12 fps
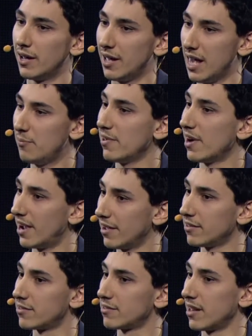
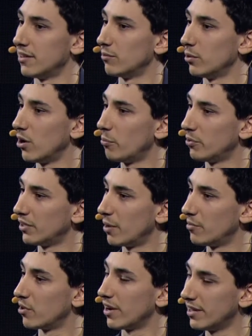APIs and will open
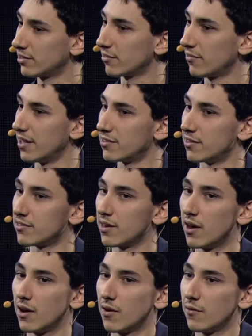up their interfaces
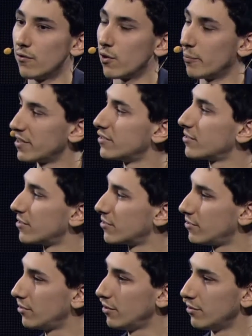for businesses
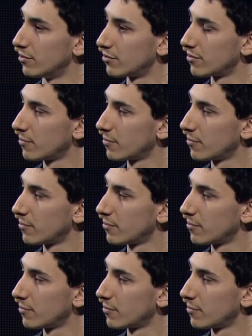to use.